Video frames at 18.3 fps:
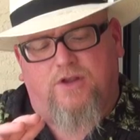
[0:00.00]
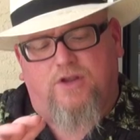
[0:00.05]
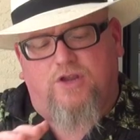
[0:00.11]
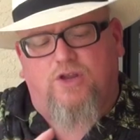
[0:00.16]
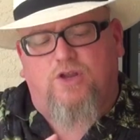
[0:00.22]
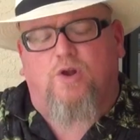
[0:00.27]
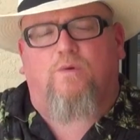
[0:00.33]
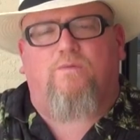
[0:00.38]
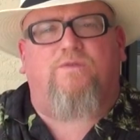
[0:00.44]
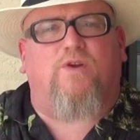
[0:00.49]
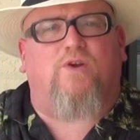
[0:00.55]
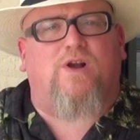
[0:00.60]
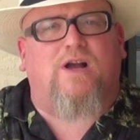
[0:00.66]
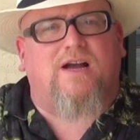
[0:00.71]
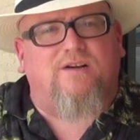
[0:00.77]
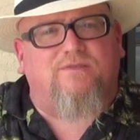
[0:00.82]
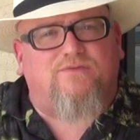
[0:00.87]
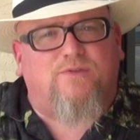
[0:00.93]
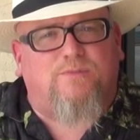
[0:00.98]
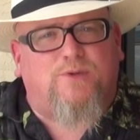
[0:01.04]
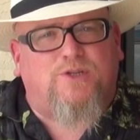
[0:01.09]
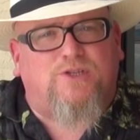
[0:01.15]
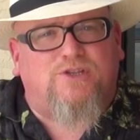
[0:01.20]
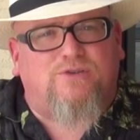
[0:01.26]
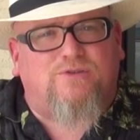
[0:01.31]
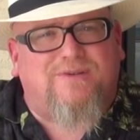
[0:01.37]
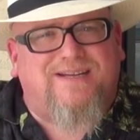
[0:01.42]
you don't feel comfortable
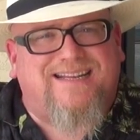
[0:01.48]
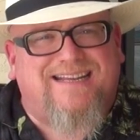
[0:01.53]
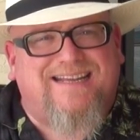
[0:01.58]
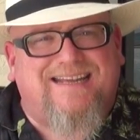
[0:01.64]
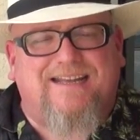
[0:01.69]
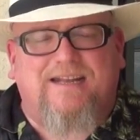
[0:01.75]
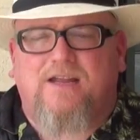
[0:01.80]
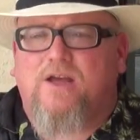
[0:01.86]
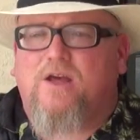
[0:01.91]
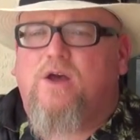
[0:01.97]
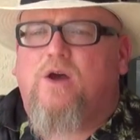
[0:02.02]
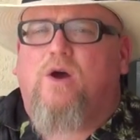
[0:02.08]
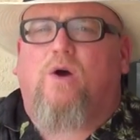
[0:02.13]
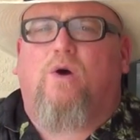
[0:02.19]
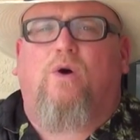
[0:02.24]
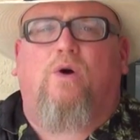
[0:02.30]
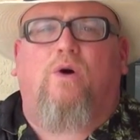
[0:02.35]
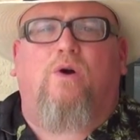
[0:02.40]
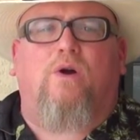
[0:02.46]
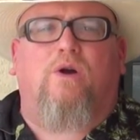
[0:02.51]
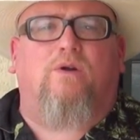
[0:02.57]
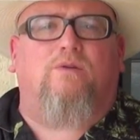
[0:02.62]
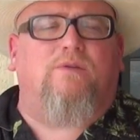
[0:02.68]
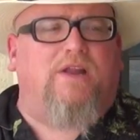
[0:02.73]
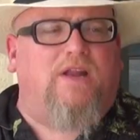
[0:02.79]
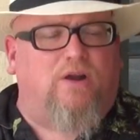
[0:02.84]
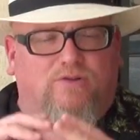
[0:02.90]
doing it,
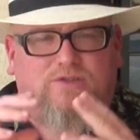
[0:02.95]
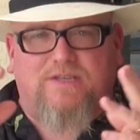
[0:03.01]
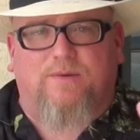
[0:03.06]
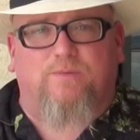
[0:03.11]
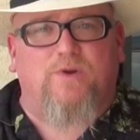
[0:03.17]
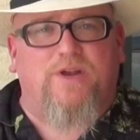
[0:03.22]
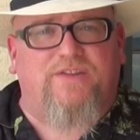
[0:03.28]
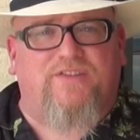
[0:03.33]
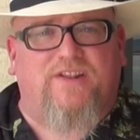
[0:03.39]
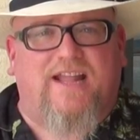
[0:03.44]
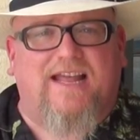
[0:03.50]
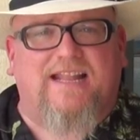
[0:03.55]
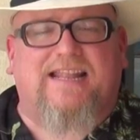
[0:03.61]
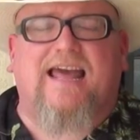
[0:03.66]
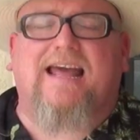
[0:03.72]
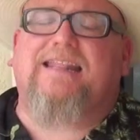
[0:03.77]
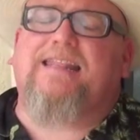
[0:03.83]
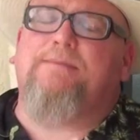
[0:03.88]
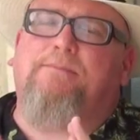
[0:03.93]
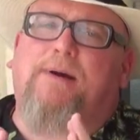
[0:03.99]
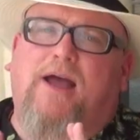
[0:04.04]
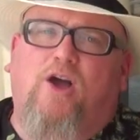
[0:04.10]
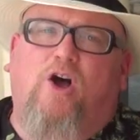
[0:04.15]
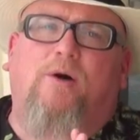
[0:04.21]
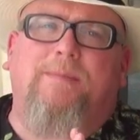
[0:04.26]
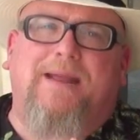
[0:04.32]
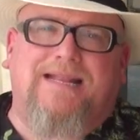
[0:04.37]
or some reason like that, then by
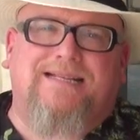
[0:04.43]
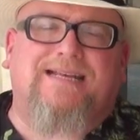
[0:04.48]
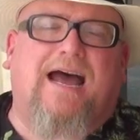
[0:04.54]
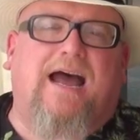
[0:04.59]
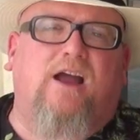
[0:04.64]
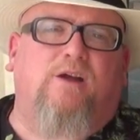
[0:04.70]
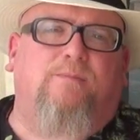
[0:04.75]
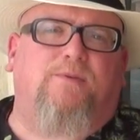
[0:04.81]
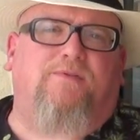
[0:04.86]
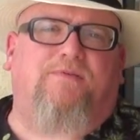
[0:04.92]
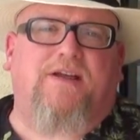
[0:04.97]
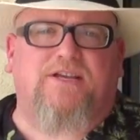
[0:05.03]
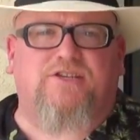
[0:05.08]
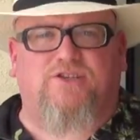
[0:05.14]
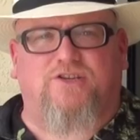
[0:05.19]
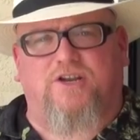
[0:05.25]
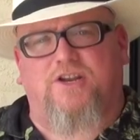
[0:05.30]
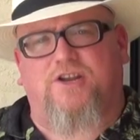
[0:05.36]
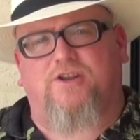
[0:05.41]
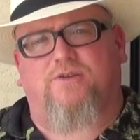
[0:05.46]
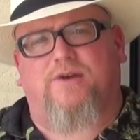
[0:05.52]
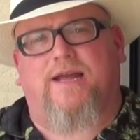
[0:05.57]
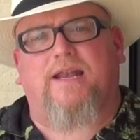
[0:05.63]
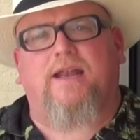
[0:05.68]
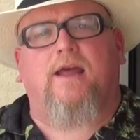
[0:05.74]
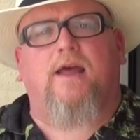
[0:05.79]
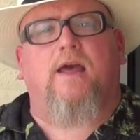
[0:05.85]
all means hire a professional to do
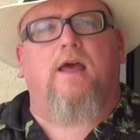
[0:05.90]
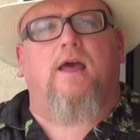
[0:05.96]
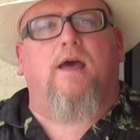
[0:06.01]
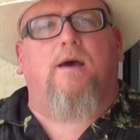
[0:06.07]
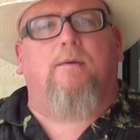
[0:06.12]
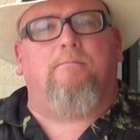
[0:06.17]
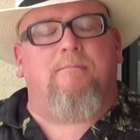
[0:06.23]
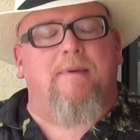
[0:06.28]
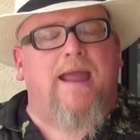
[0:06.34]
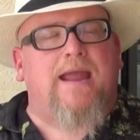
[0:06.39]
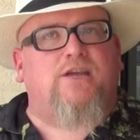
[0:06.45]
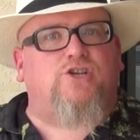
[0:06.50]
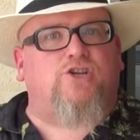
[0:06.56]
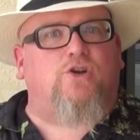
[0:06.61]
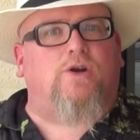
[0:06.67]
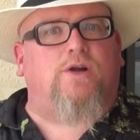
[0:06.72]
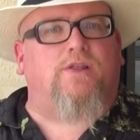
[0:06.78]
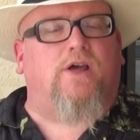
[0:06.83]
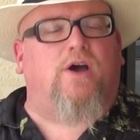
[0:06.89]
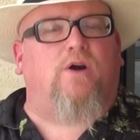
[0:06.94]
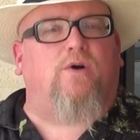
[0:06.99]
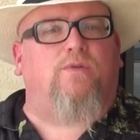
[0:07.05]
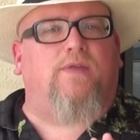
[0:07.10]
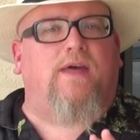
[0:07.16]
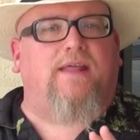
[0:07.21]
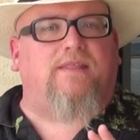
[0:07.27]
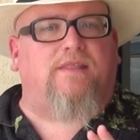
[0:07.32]
it. Make sure though
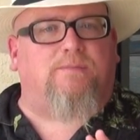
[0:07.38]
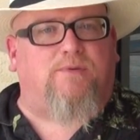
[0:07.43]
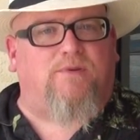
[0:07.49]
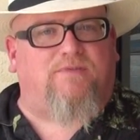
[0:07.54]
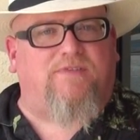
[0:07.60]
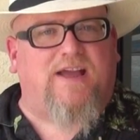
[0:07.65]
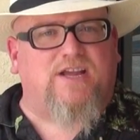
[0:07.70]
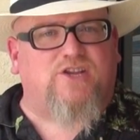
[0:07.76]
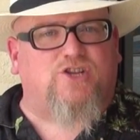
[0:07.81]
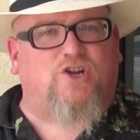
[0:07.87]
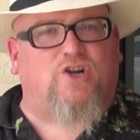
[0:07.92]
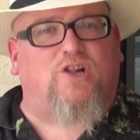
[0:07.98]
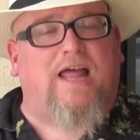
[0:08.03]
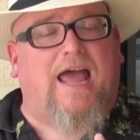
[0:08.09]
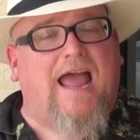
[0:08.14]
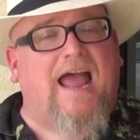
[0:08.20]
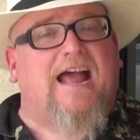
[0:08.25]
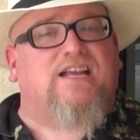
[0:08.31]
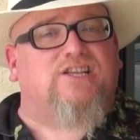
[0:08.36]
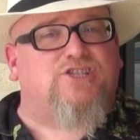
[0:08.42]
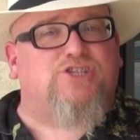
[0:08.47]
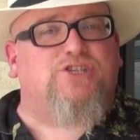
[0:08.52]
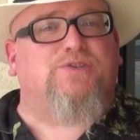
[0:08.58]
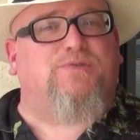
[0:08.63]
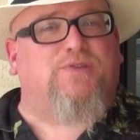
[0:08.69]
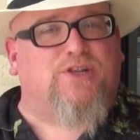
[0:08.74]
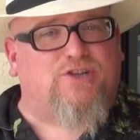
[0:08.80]
that the professional asks
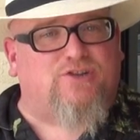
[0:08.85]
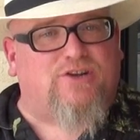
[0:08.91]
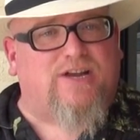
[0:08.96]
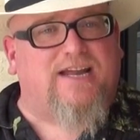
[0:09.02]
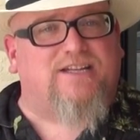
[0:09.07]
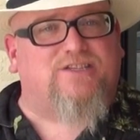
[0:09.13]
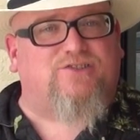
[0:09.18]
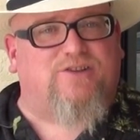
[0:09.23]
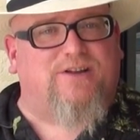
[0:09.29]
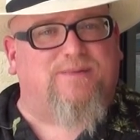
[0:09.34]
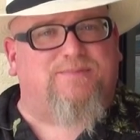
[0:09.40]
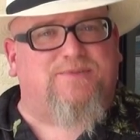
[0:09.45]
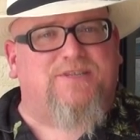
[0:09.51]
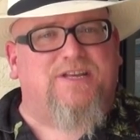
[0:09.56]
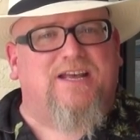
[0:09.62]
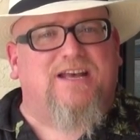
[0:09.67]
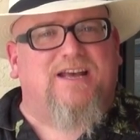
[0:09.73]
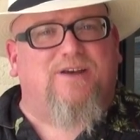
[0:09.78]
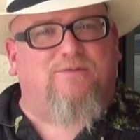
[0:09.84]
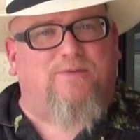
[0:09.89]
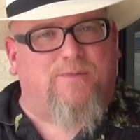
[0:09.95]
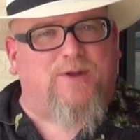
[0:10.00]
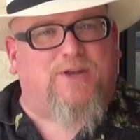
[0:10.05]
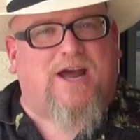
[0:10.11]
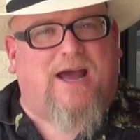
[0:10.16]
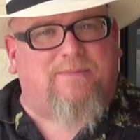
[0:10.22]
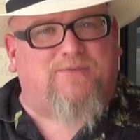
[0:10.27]
you for the transcripts from
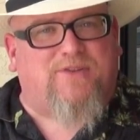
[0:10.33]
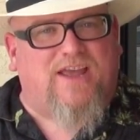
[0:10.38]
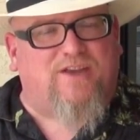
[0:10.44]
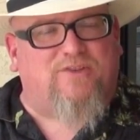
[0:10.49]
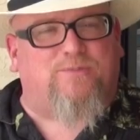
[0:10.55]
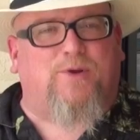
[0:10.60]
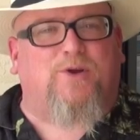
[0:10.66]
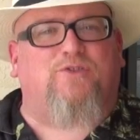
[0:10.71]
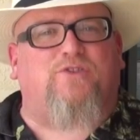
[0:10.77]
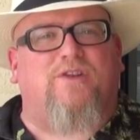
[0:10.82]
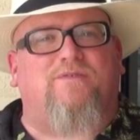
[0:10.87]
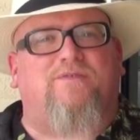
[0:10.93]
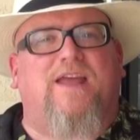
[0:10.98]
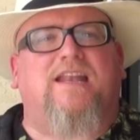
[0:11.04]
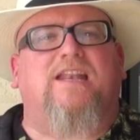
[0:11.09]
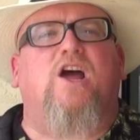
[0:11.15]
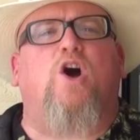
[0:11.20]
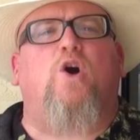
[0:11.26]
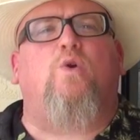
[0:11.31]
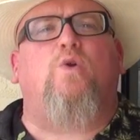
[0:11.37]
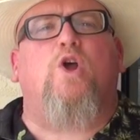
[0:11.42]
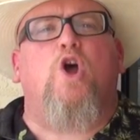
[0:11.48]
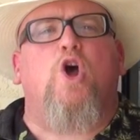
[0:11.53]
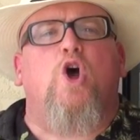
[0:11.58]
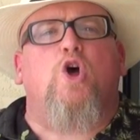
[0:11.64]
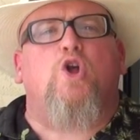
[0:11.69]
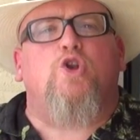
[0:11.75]
your top salesperson. If they don't,
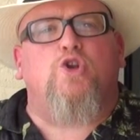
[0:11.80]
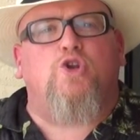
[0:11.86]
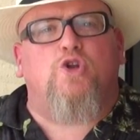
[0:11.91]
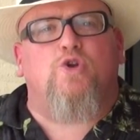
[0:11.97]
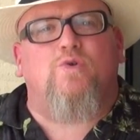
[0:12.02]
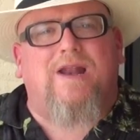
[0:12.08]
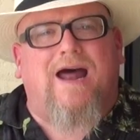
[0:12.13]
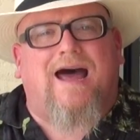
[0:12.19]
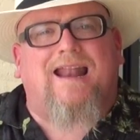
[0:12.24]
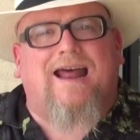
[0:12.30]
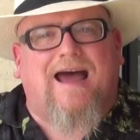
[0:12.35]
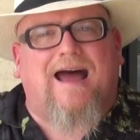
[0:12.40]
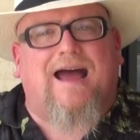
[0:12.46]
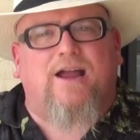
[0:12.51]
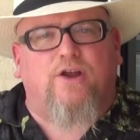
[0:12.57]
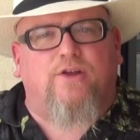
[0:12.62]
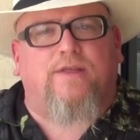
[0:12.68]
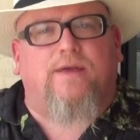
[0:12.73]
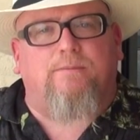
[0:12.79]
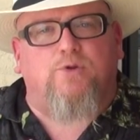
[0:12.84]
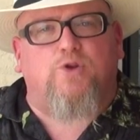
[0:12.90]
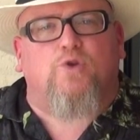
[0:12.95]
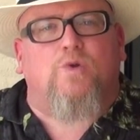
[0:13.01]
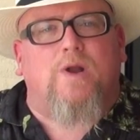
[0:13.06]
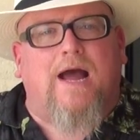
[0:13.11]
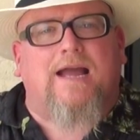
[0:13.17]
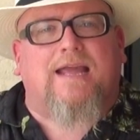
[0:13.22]
do not hire them.
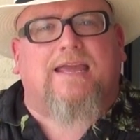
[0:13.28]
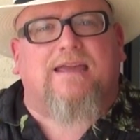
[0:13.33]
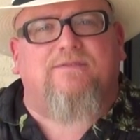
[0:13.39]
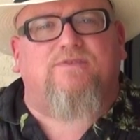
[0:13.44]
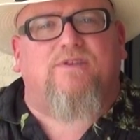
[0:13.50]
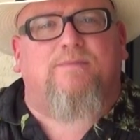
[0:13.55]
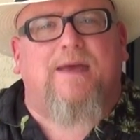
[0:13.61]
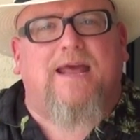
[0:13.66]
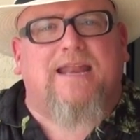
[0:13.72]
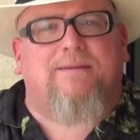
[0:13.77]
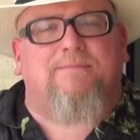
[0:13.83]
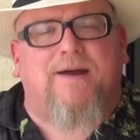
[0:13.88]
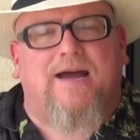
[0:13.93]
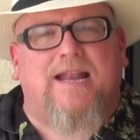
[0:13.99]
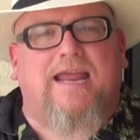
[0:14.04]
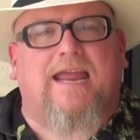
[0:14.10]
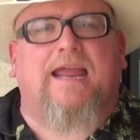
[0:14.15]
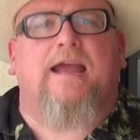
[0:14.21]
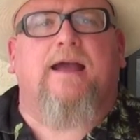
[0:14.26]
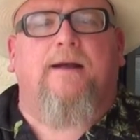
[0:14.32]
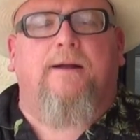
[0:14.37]
Do not give them any money.